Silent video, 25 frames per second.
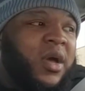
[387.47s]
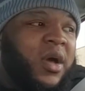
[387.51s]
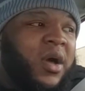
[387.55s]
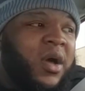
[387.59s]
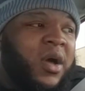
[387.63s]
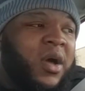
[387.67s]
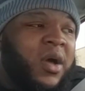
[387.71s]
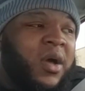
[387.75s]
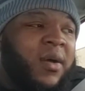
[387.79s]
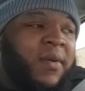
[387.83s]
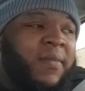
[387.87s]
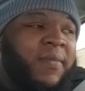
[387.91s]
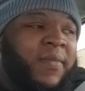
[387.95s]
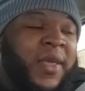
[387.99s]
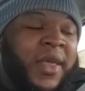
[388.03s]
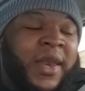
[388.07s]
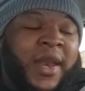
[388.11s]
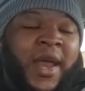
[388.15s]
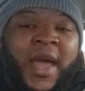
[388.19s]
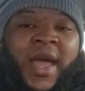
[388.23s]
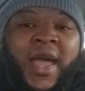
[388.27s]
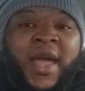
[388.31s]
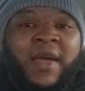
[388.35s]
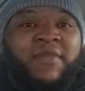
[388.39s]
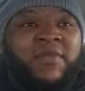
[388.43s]

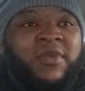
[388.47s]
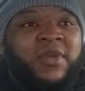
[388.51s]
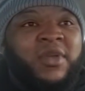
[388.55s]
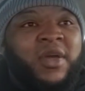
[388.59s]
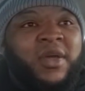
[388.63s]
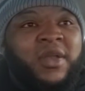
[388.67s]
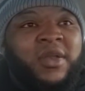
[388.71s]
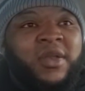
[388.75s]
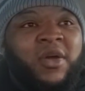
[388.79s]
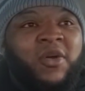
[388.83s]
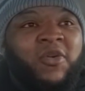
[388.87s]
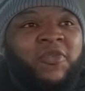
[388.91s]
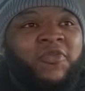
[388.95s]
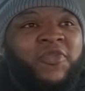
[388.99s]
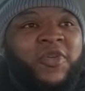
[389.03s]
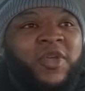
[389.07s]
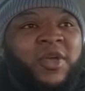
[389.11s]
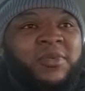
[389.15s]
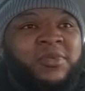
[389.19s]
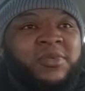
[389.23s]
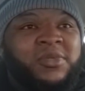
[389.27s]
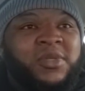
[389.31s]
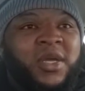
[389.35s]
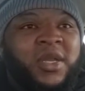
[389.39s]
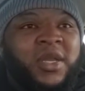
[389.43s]
And I haven't done no
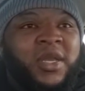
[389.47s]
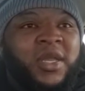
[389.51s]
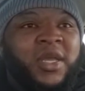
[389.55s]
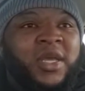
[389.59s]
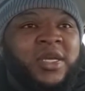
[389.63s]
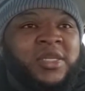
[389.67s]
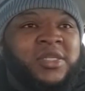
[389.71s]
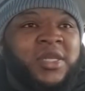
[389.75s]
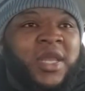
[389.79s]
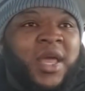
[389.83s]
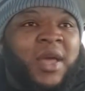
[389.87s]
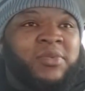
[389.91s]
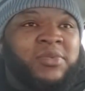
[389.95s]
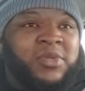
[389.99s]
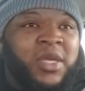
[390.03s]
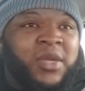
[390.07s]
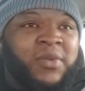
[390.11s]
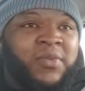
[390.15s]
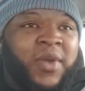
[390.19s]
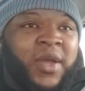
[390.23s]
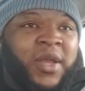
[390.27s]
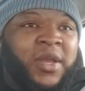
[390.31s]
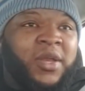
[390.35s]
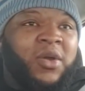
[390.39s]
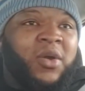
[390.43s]
film study. Yesterday I was
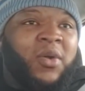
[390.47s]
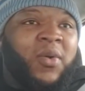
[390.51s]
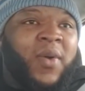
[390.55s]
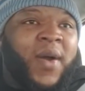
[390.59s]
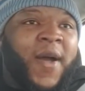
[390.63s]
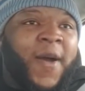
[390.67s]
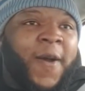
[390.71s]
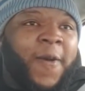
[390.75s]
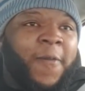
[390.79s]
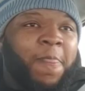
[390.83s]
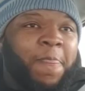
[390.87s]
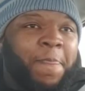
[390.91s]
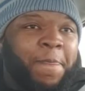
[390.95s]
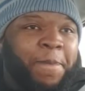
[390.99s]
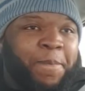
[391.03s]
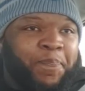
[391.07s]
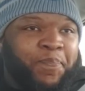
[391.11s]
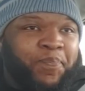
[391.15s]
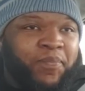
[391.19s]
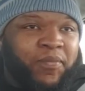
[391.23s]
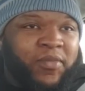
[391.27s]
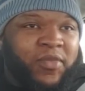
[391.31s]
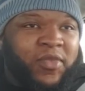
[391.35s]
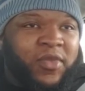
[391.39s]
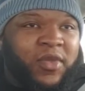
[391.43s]
getting ready to go out.
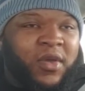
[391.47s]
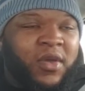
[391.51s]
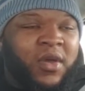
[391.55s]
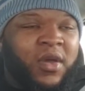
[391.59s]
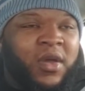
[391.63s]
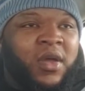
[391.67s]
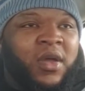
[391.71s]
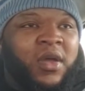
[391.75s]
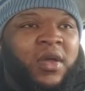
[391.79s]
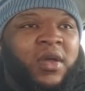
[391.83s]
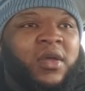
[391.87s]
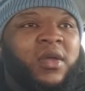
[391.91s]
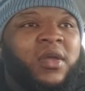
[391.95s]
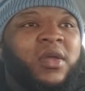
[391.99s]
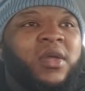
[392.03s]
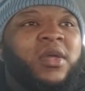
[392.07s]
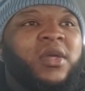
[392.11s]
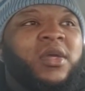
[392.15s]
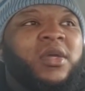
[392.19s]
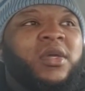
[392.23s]
And